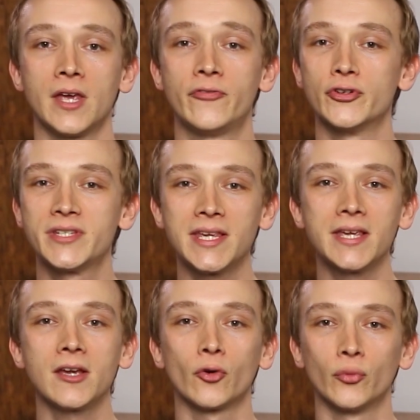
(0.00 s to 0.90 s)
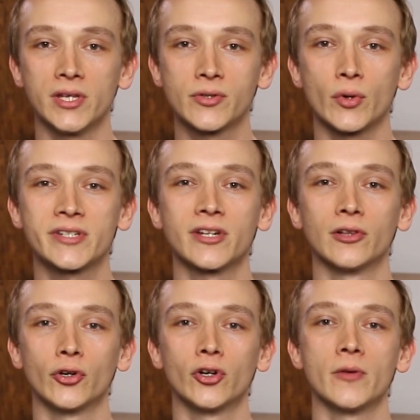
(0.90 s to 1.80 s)
If you're seeking a resource to
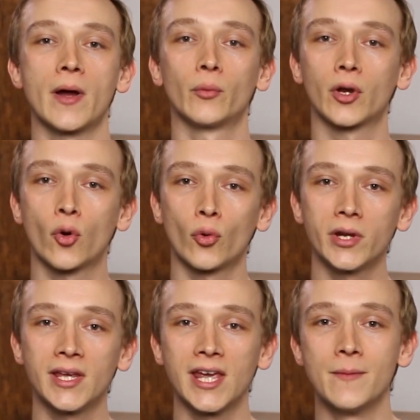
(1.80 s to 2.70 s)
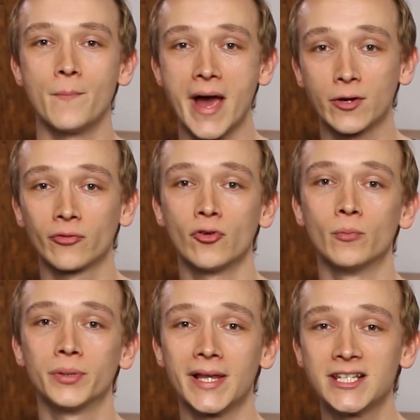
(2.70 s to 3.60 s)
learn about recording and
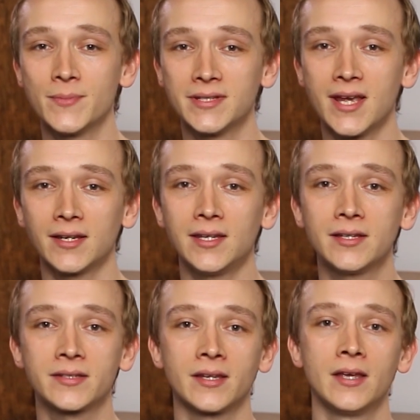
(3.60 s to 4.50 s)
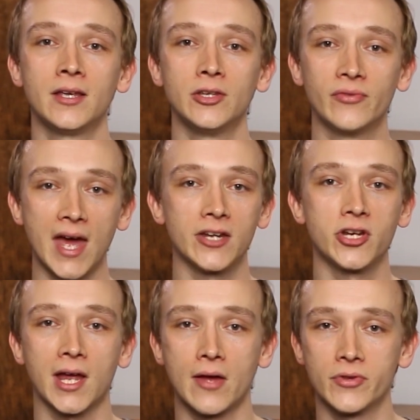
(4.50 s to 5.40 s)
microphone placement techniques, you've got to
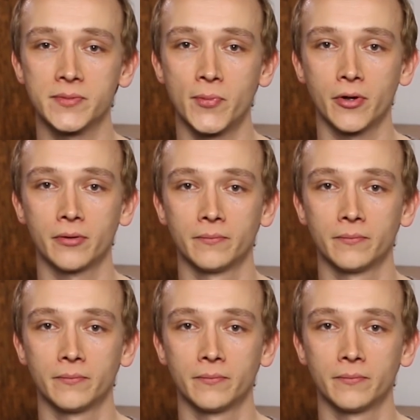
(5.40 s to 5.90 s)
check out this book.